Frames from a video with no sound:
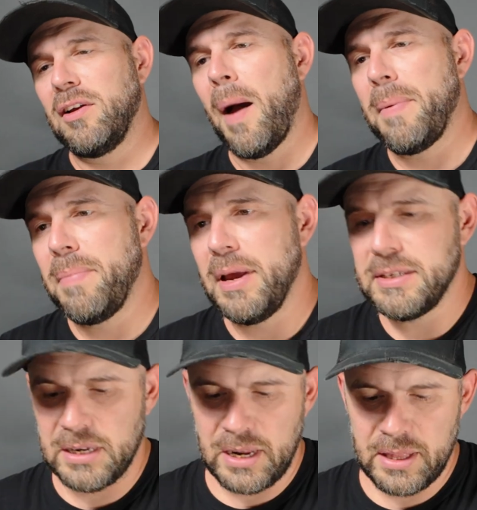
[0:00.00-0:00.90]
and then copy and
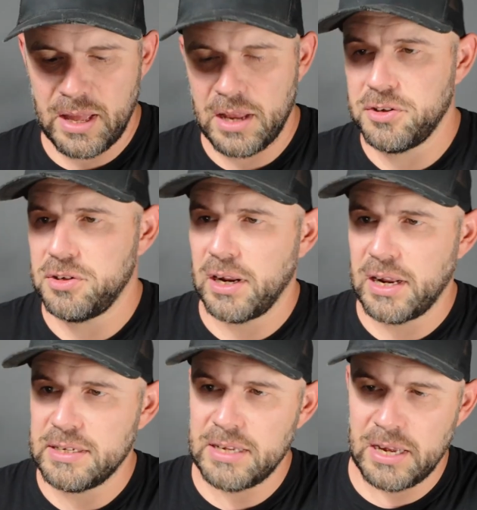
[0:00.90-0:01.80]
paste it. And then,
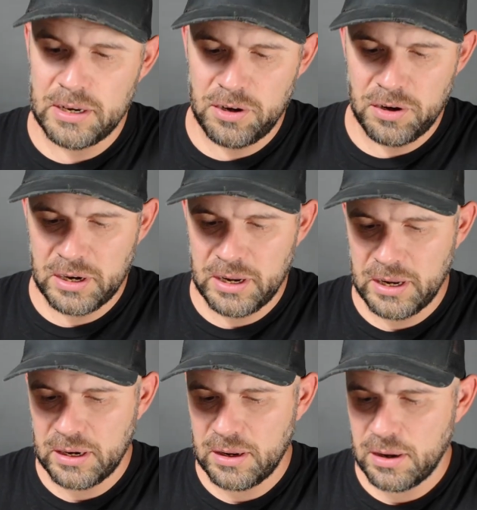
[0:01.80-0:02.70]
like I said, you're gonna
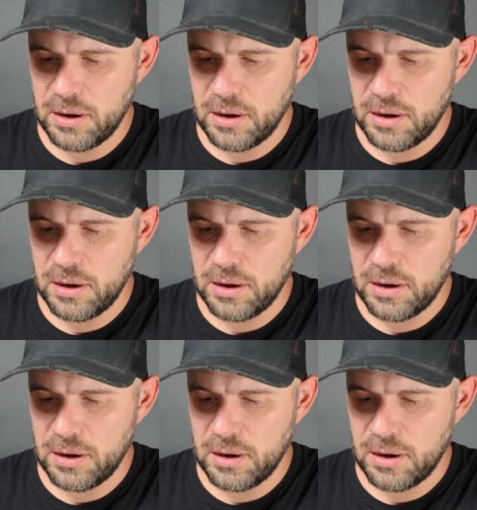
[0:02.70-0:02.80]
hit